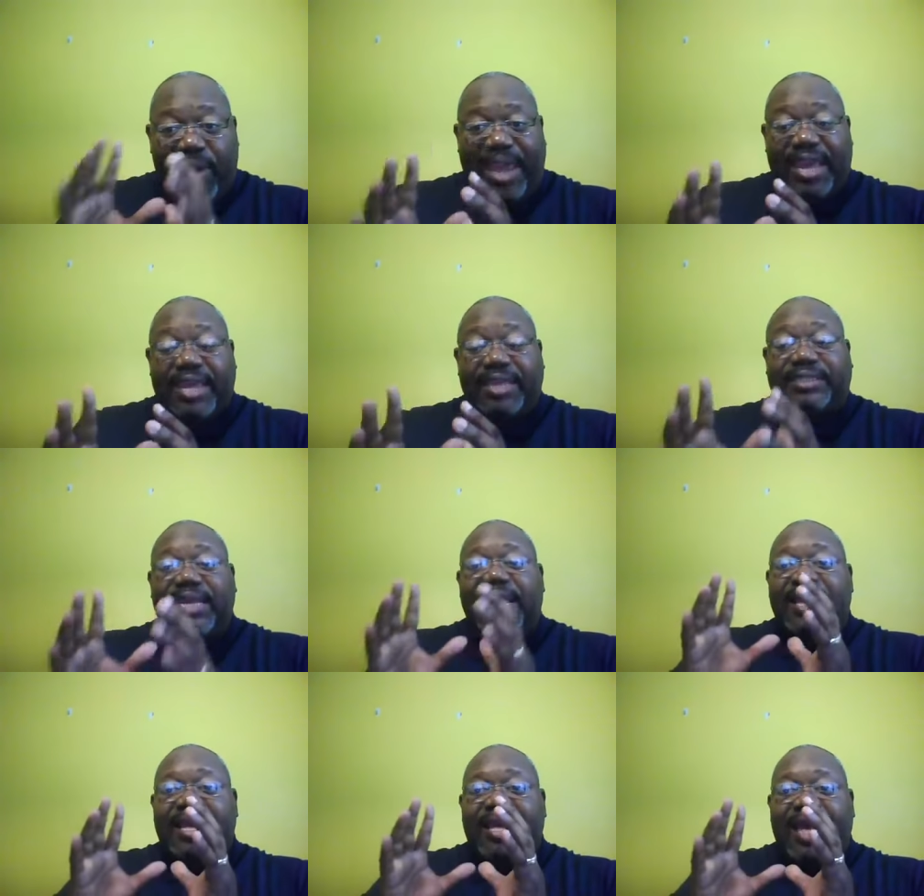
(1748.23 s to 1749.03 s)
ways,
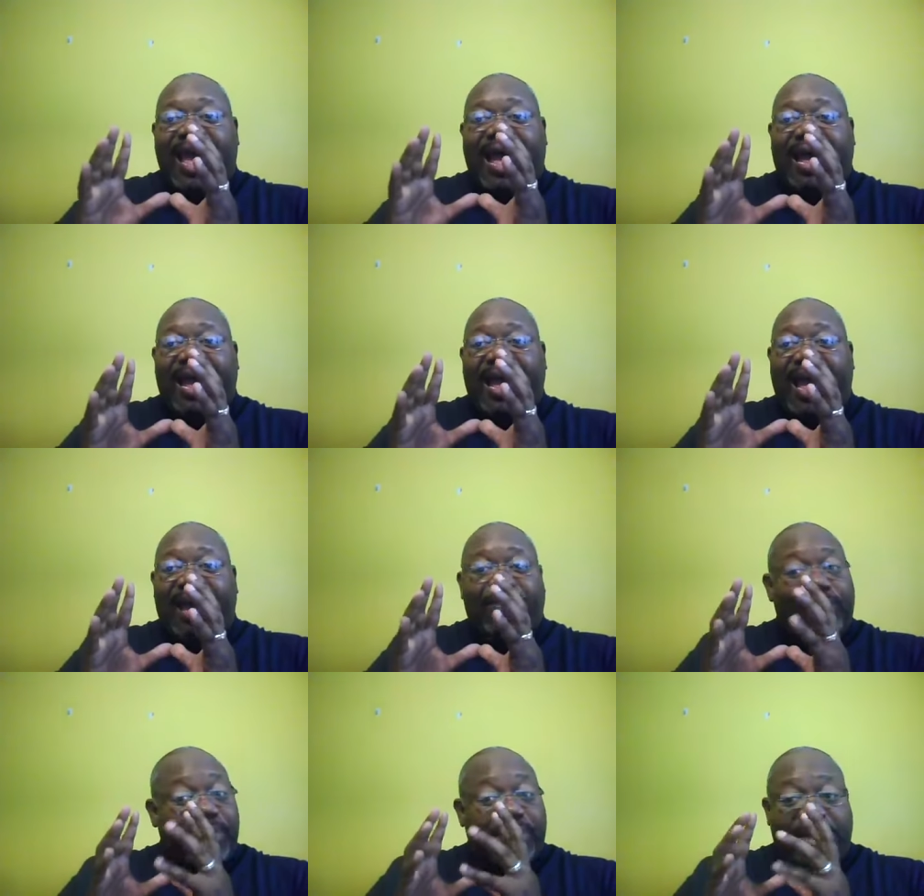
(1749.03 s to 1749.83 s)
I,
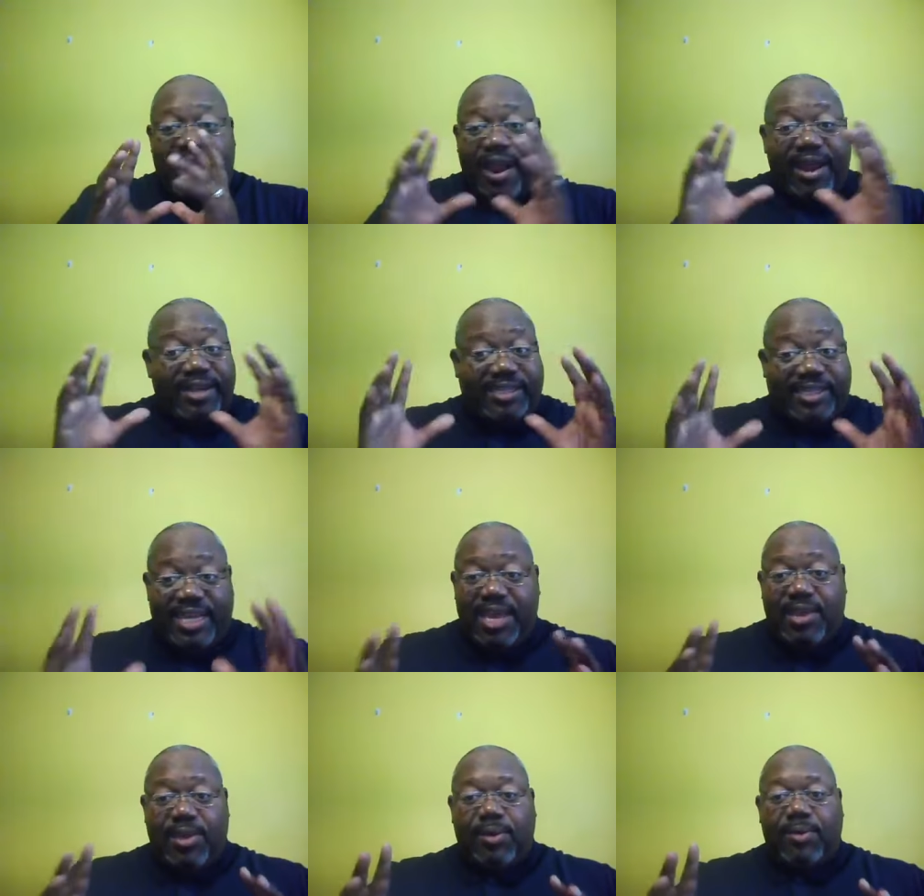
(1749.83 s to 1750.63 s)
I would
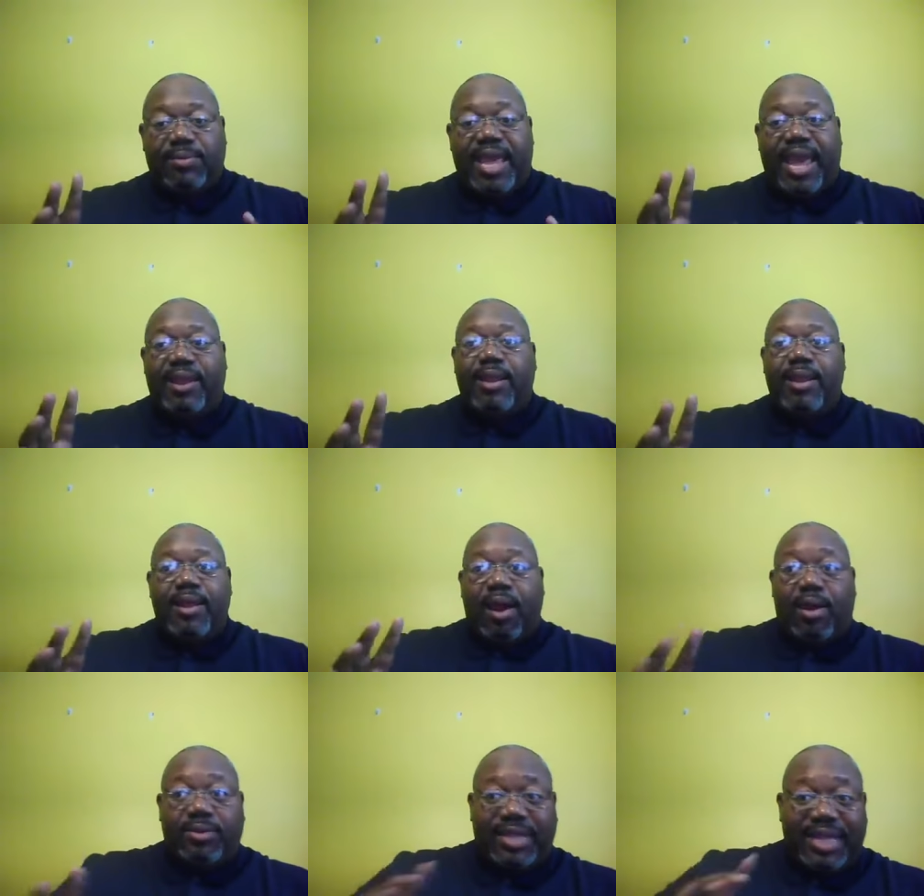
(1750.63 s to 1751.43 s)
guarantee you that
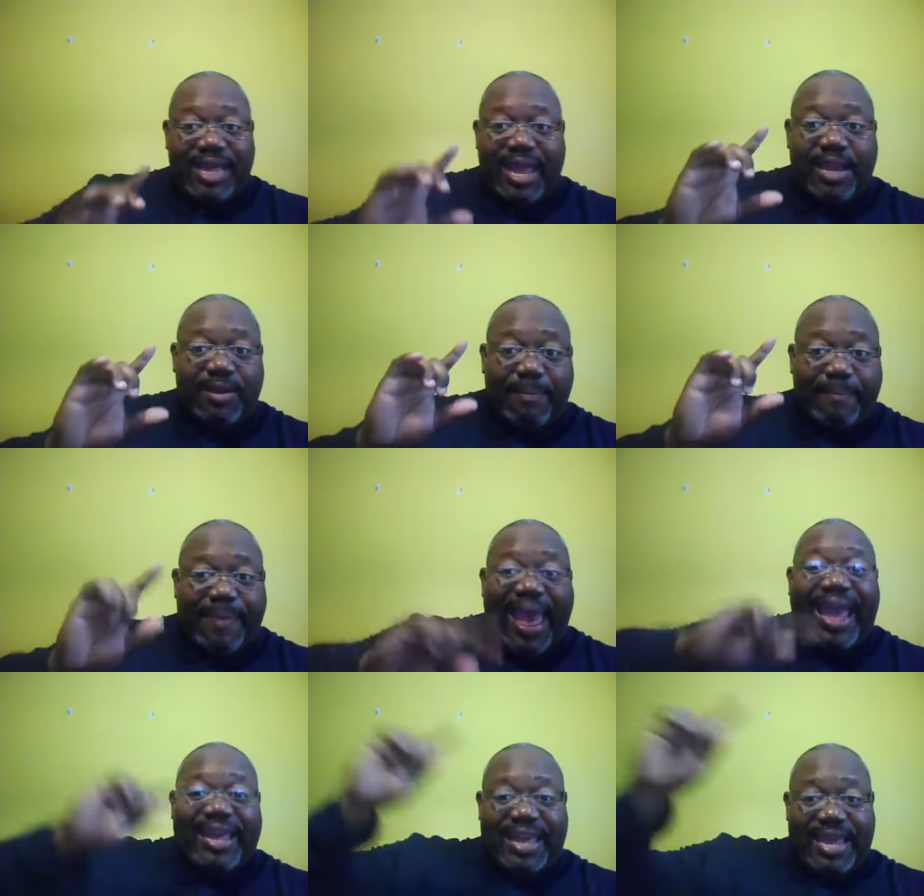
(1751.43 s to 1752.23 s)
on the in the
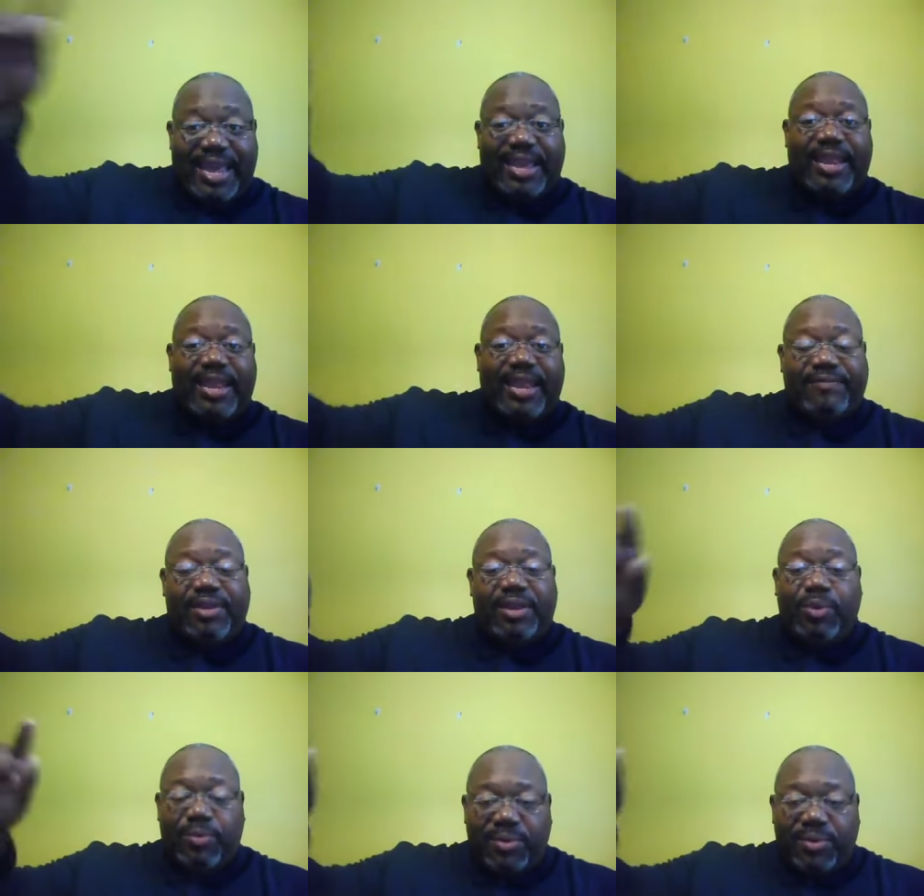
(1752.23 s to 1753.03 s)
back end
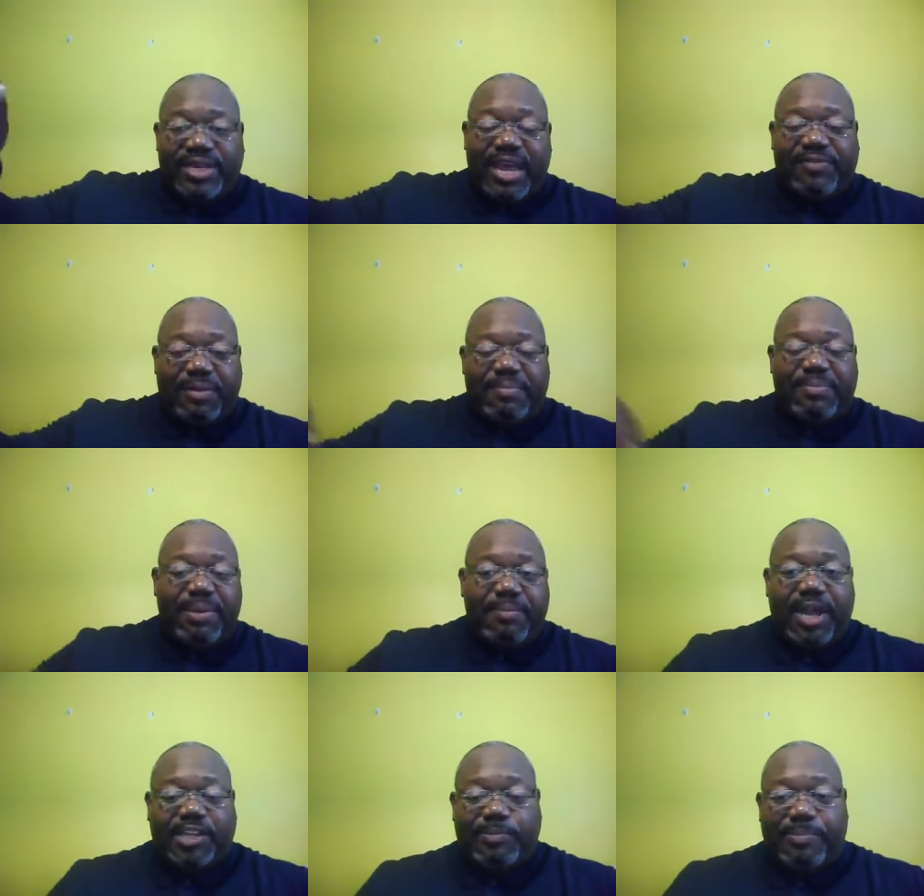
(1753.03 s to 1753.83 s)
of it, we would
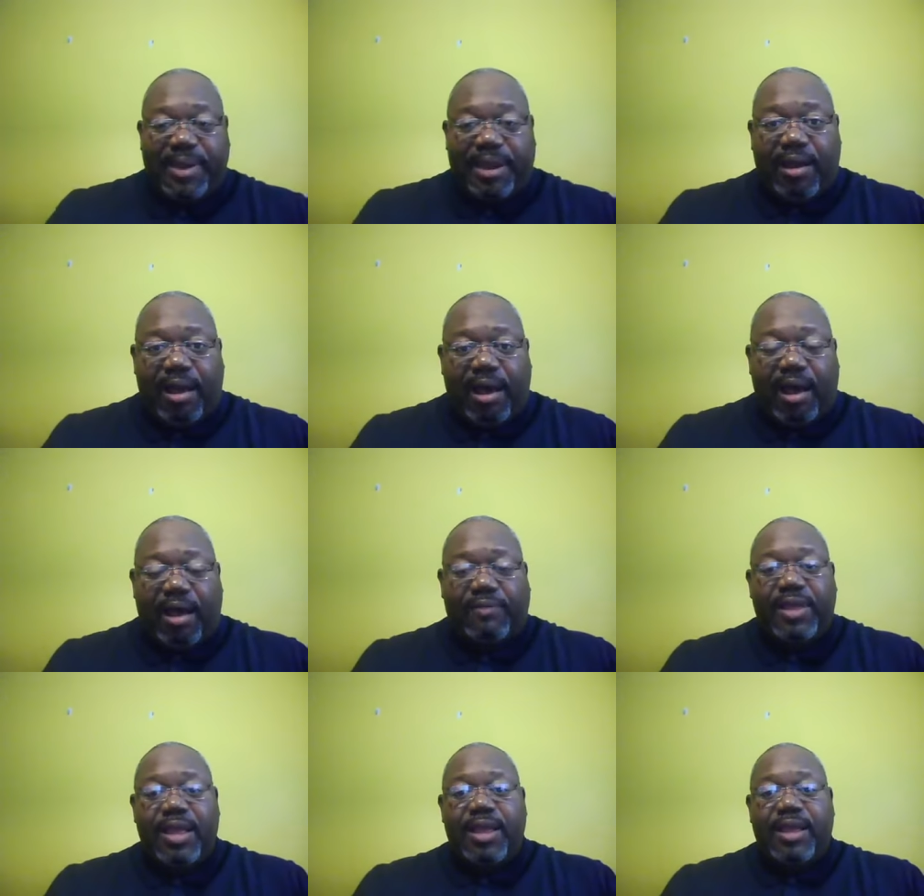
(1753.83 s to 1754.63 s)
definitely be much better
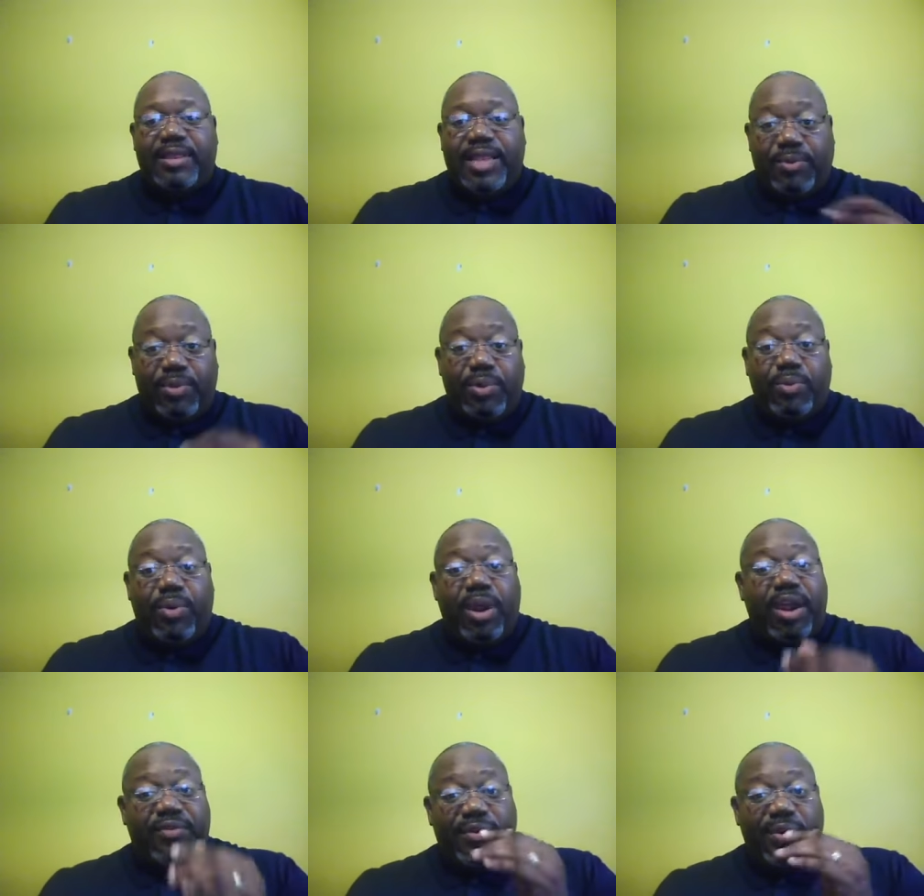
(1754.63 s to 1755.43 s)
off than we
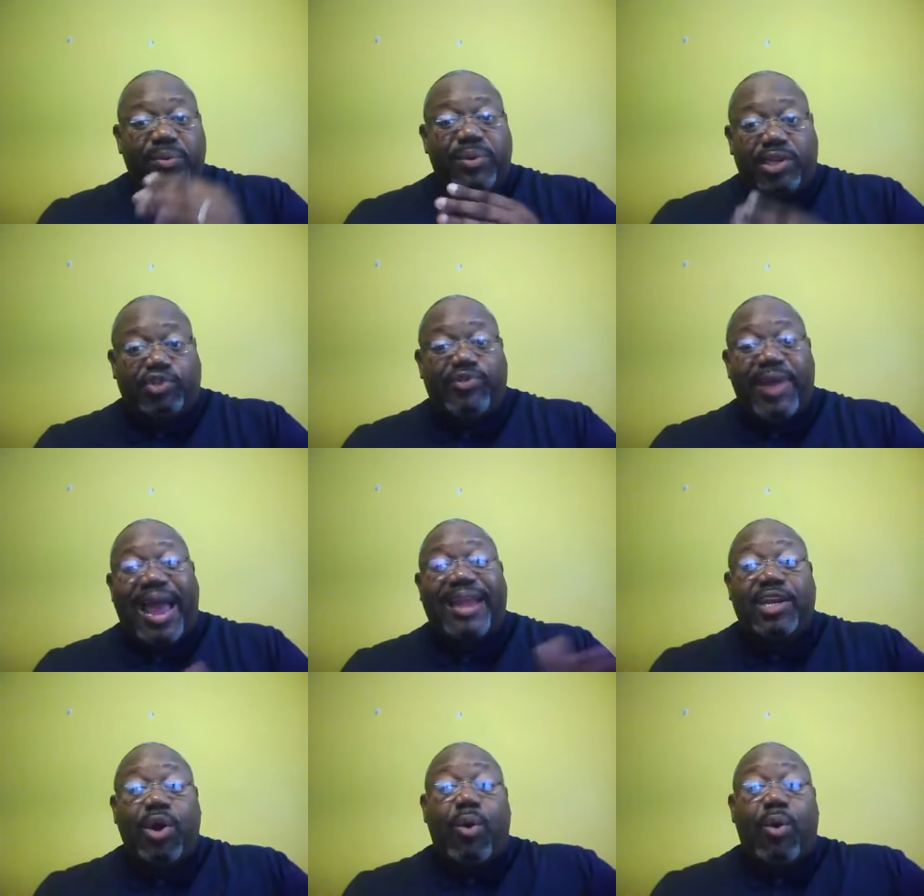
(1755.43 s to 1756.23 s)
were if we would have
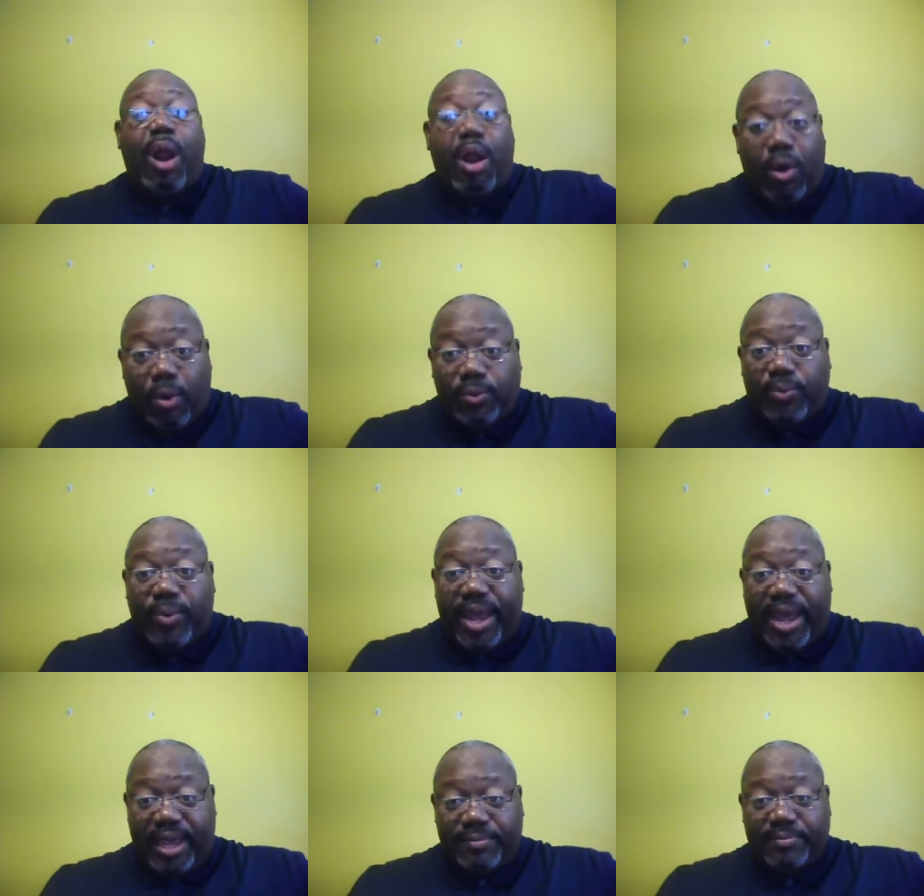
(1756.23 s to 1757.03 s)
tried to go our own
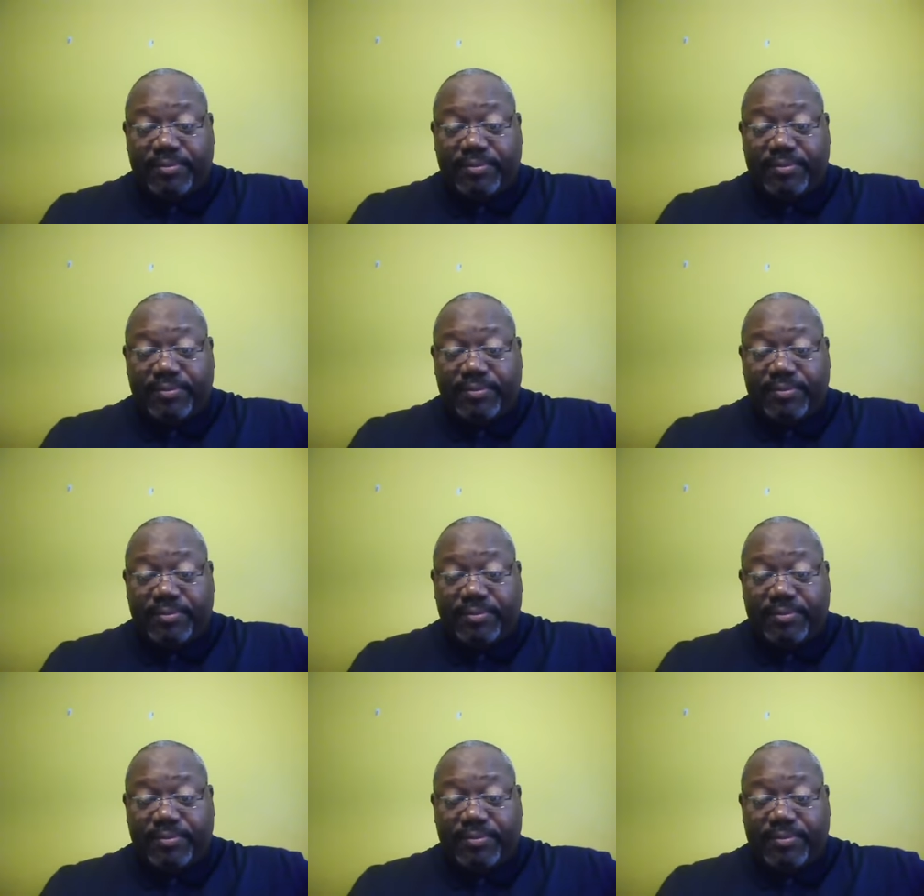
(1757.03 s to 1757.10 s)
way.